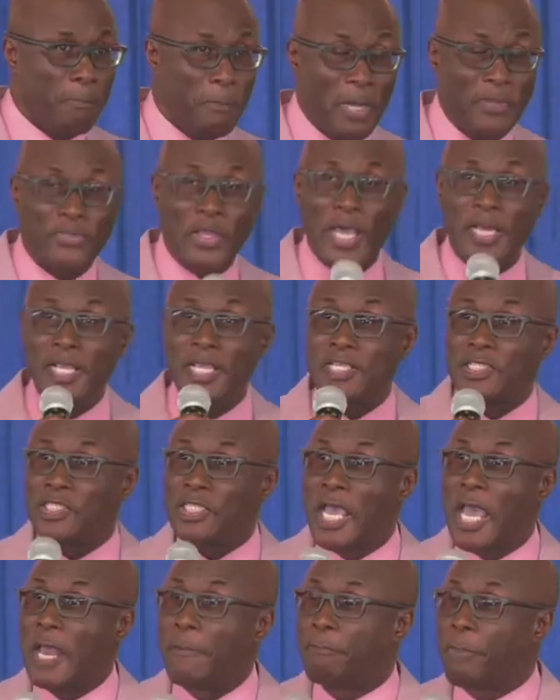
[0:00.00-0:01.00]
But then he
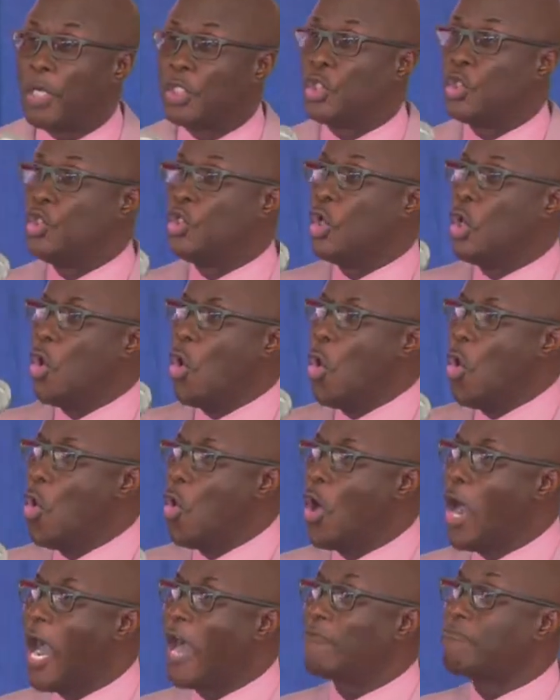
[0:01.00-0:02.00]
said, but
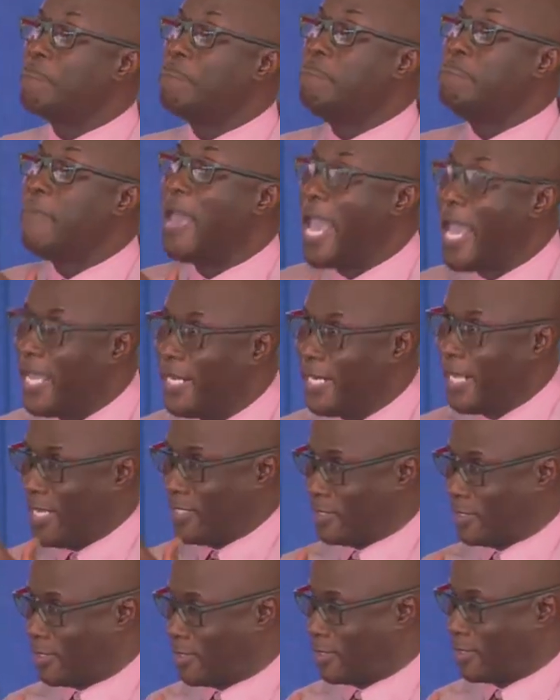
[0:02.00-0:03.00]
you have made
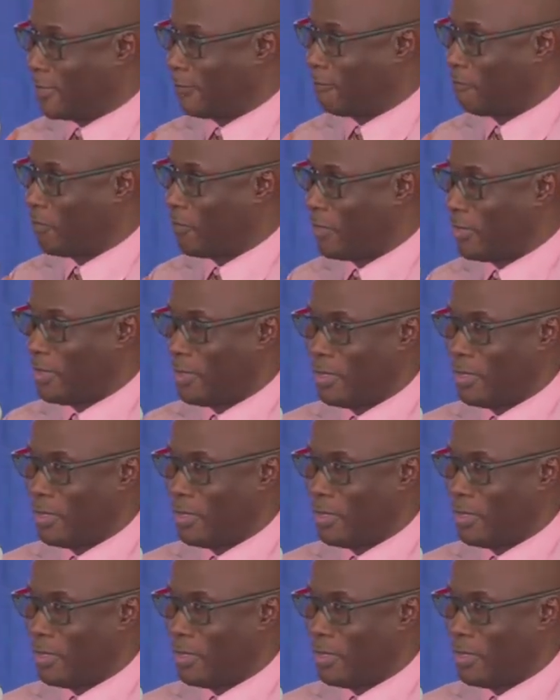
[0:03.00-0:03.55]
it